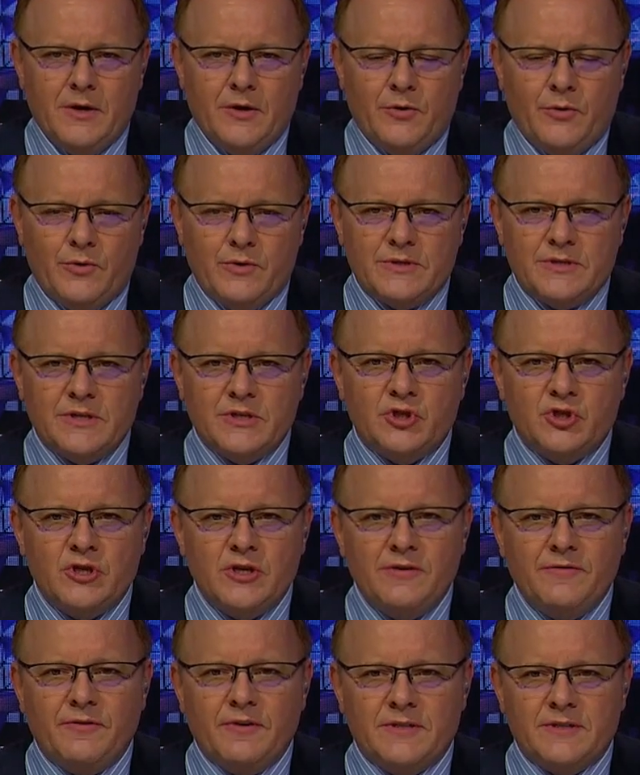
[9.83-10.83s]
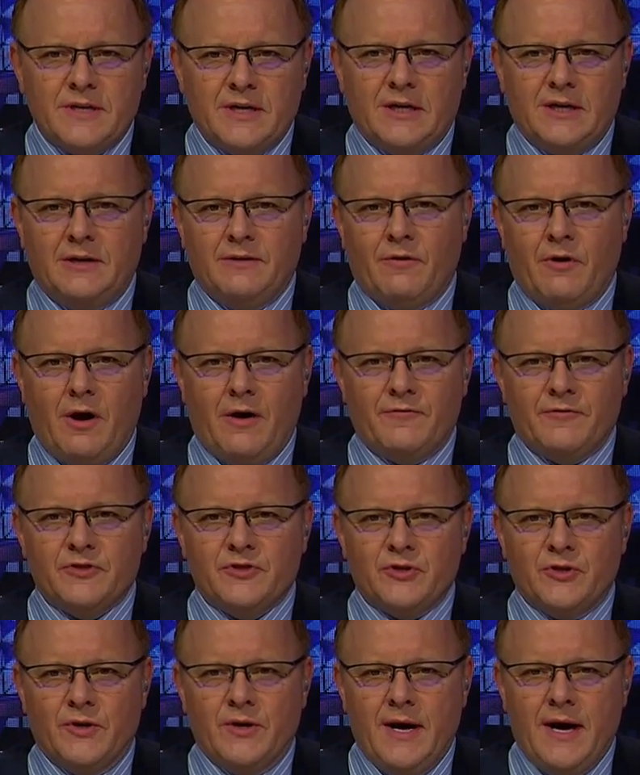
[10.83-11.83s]
who is the chief executive
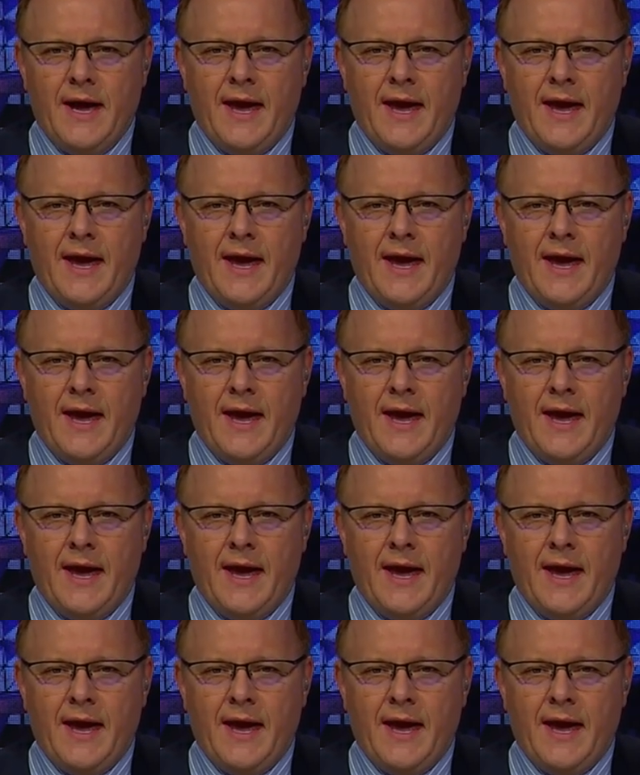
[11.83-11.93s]
officer